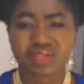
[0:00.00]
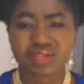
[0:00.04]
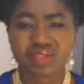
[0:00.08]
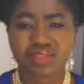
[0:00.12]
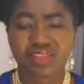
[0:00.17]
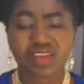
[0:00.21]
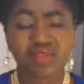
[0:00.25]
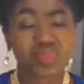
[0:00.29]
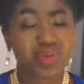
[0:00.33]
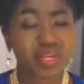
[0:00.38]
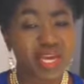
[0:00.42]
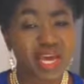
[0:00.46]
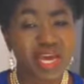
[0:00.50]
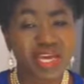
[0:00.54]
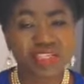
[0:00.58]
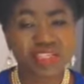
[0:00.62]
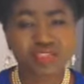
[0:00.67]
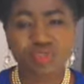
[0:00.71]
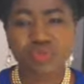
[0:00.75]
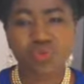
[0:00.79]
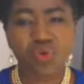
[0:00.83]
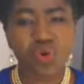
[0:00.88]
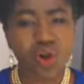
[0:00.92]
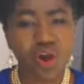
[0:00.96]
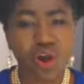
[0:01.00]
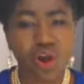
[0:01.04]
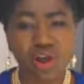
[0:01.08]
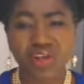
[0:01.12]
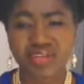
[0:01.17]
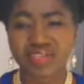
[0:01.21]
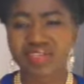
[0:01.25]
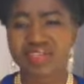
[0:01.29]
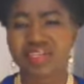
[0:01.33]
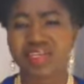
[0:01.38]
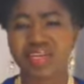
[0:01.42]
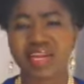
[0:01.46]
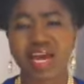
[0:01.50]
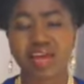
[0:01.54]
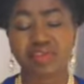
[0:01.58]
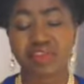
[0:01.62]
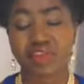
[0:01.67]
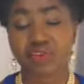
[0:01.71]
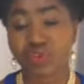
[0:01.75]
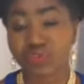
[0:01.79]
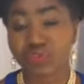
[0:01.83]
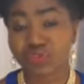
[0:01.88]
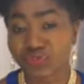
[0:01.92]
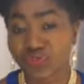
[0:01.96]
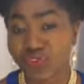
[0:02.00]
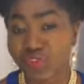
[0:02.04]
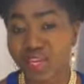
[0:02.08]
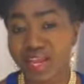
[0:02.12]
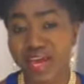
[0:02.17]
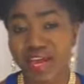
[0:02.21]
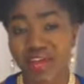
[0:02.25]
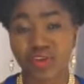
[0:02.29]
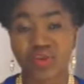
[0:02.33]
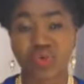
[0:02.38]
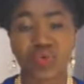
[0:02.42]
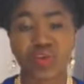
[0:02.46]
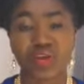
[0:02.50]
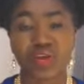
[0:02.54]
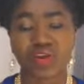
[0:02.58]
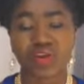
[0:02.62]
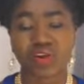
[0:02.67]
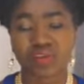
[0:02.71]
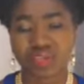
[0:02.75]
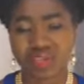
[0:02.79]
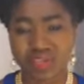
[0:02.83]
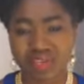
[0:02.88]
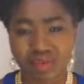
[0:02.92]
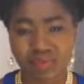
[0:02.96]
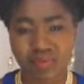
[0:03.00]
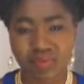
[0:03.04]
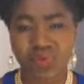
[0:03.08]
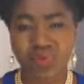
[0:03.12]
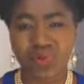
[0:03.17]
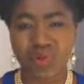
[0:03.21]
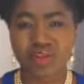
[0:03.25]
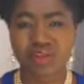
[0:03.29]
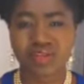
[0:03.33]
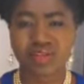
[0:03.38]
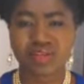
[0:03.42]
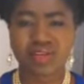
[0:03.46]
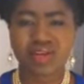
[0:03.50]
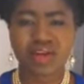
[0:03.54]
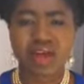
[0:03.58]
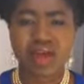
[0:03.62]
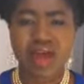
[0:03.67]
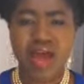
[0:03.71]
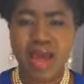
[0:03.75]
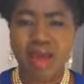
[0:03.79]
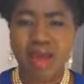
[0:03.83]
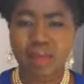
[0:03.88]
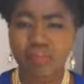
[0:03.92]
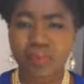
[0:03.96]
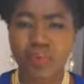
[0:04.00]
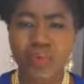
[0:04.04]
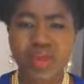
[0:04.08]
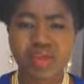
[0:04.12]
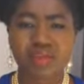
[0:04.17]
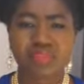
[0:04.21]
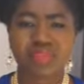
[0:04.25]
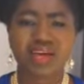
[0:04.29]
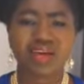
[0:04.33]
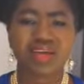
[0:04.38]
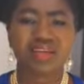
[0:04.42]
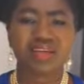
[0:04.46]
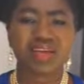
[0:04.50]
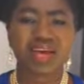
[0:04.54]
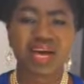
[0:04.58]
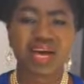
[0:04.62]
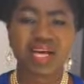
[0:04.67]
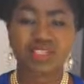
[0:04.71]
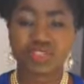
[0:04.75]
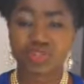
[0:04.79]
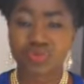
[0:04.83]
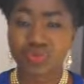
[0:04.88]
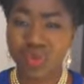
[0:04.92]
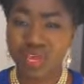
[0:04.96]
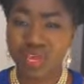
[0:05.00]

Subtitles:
They've been hit so hard in life, they don't feel like going on anymore. I pray that as you